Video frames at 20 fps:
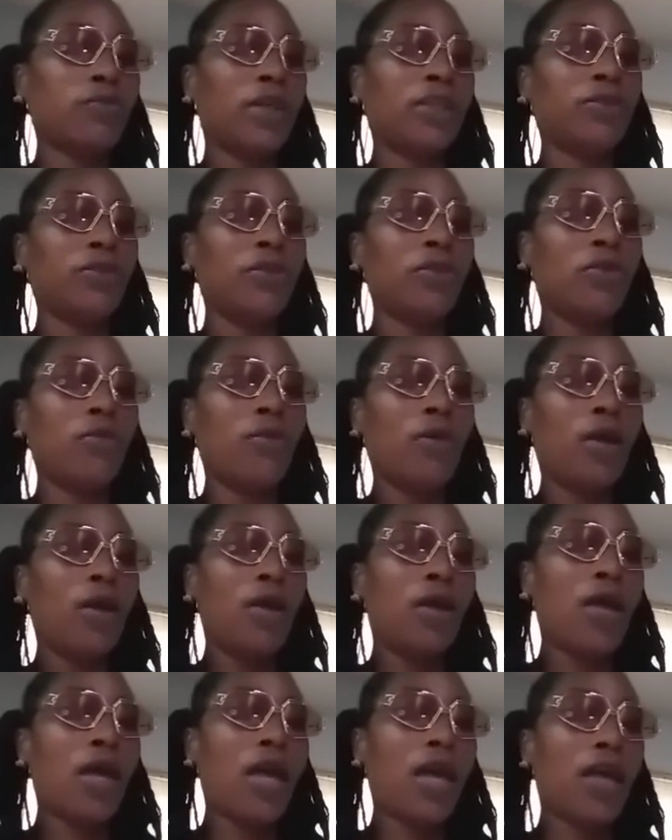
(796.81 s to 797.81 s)
I know you
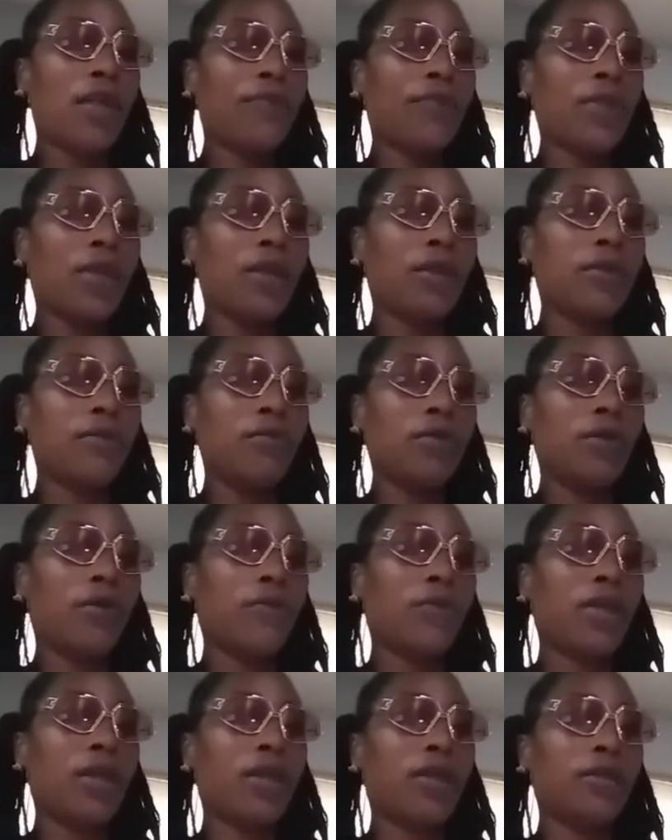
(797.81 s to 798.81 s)
have that. You know
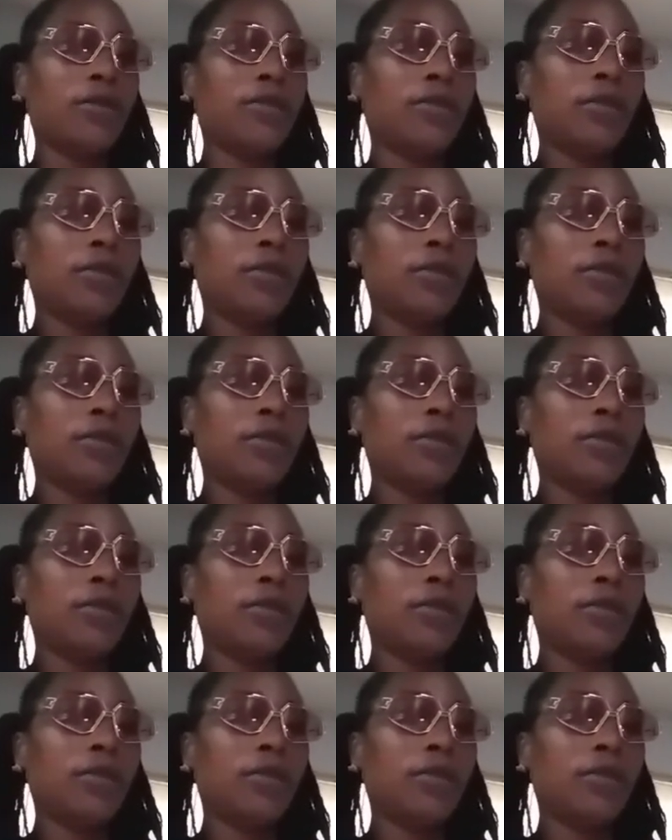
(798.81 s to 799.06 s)
that.